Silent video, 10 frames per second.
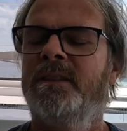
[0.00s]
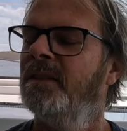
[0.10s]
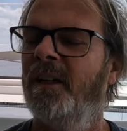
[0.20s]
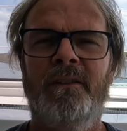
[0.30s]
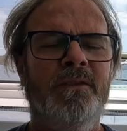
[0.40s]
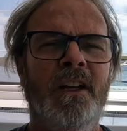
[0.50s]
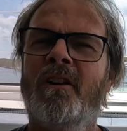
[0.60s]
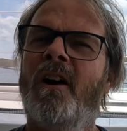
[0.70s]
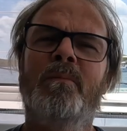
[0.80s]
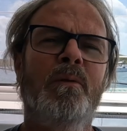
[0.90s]
No, not
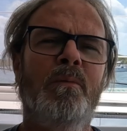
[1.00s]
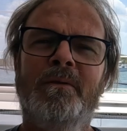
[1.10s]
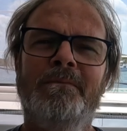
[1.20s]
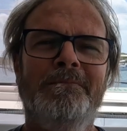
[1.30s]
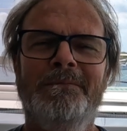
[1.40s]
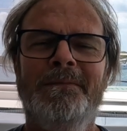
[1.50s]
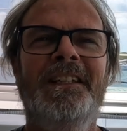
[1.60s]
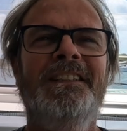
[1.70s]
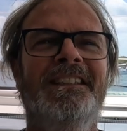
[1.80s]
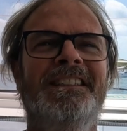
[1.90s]
comparable.
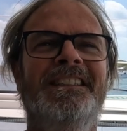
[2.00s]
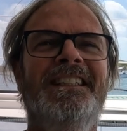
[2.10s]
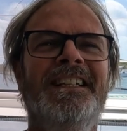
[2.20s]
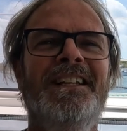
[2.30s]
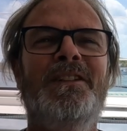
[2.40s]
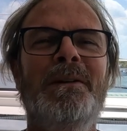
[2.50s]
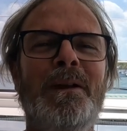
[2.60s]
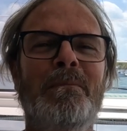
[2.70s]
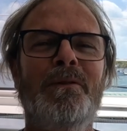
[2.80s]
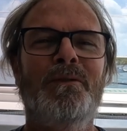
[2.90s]
Tip
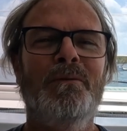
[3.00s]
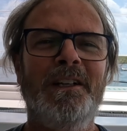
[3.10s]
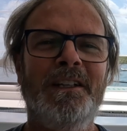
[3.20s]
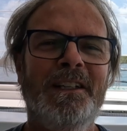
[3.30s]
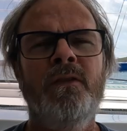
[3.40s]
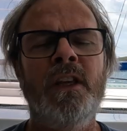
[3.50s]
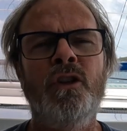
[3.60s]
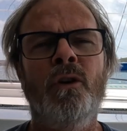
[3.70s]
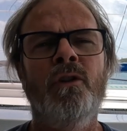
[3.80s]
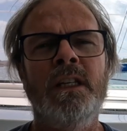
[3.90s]
number 3, that
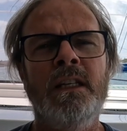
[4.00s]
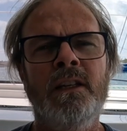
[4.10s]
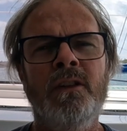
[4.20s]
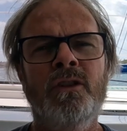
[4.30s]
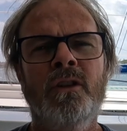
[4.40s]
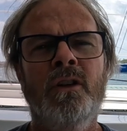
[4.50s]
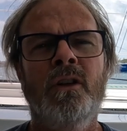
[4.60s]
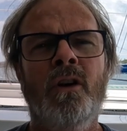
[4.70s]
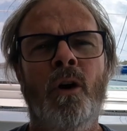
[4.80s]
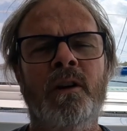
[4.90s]
your needs
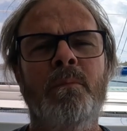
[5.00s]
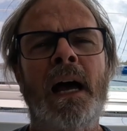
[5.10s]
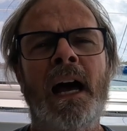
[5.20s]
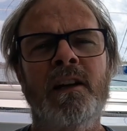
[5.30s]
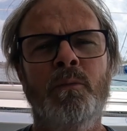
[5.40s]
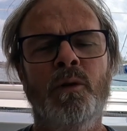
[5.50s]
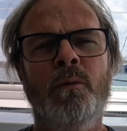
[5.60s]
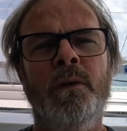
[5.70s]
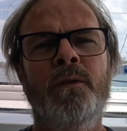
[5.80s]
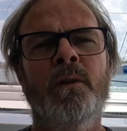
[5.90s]
are compatible
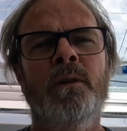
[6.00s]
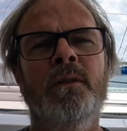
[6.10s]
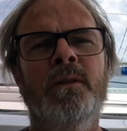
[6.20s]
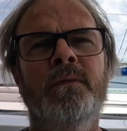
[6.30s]
with your,